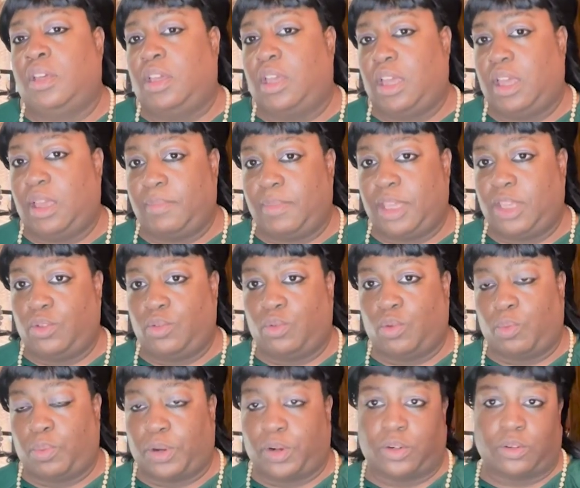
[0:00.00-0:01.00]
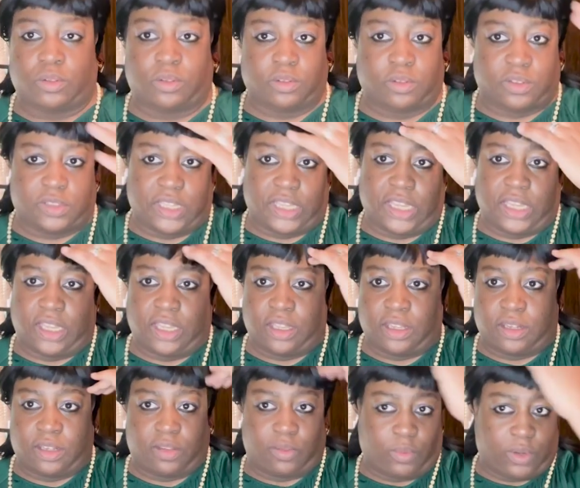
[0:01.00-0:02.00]
And my usual pearls
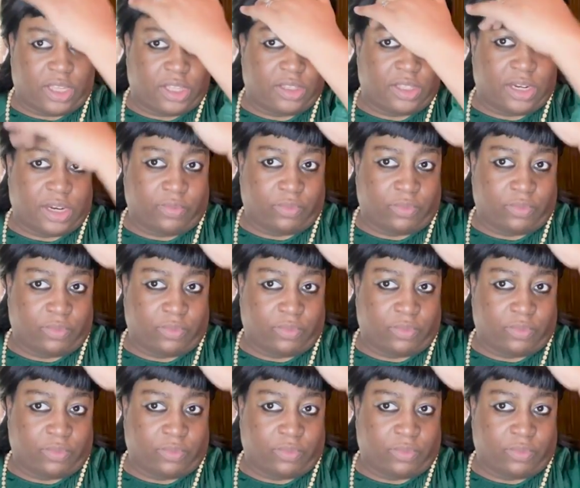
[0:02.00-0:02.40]
and this wig that I